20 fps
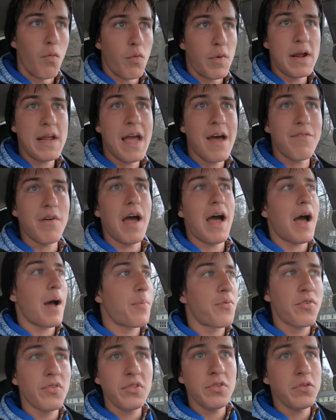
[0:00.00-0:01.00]
We have
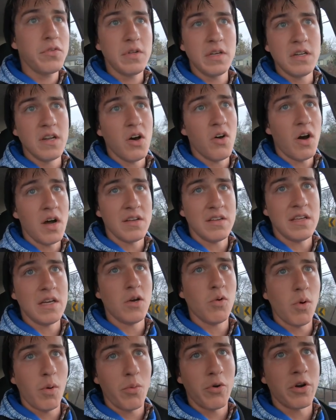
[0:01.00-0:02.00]
absolutely no
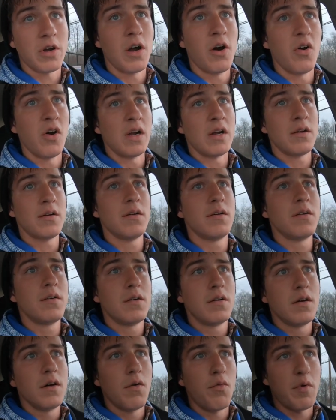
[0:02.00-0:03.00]
idea where we're going.
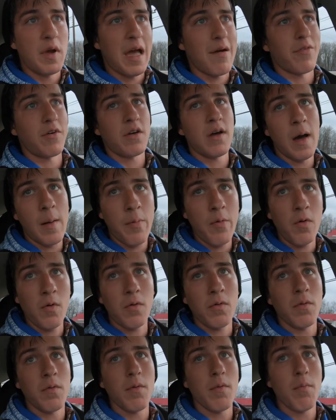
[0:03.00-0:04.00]
We have a
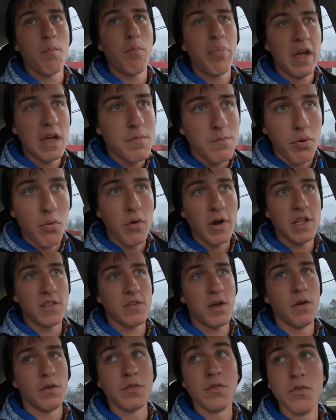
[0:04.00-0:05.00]
couple
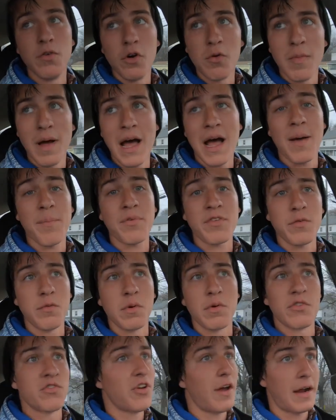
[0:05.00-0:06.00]
pinpoints on Google Maps that we
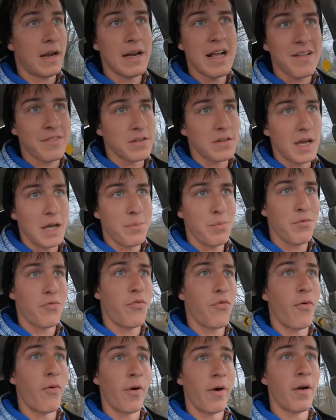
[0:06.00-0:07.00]
were checking out the night
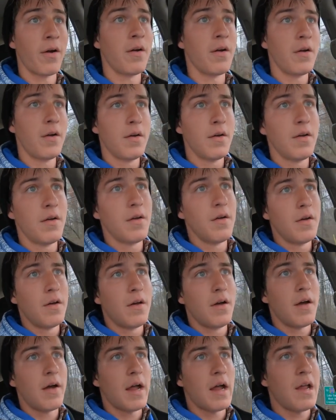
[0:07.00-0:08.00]
before.
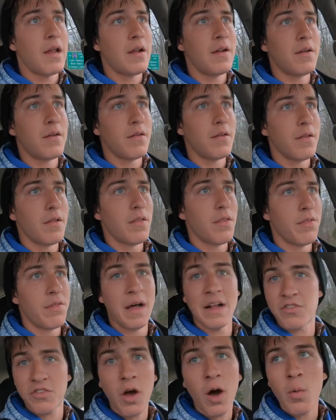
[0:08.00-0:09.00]
And
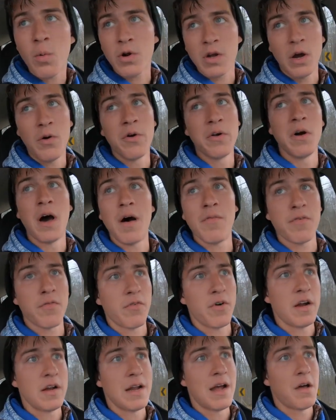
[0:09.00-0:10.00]
that's all we're going off
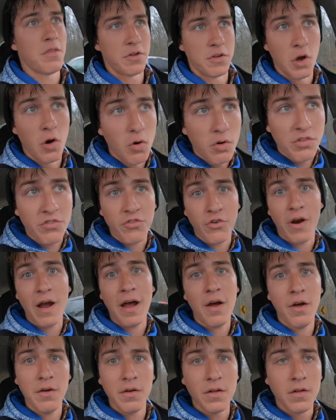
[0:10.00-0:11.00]
of right now. The goal is
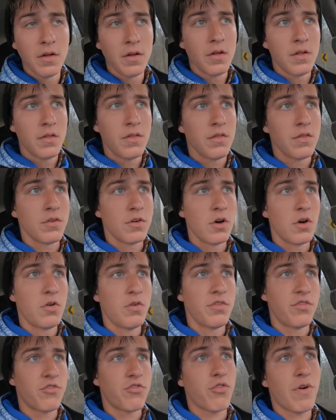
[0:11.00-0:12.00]
trout. The
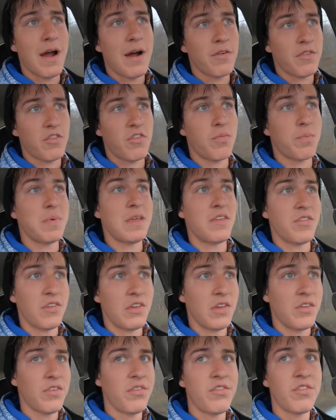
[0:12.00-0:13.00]
goal is trout
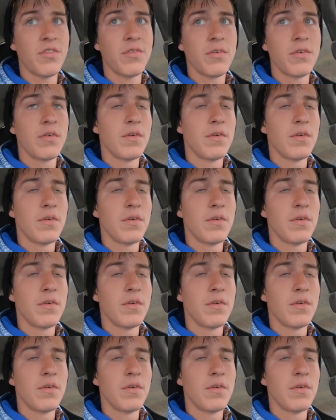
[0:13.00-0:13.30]
species.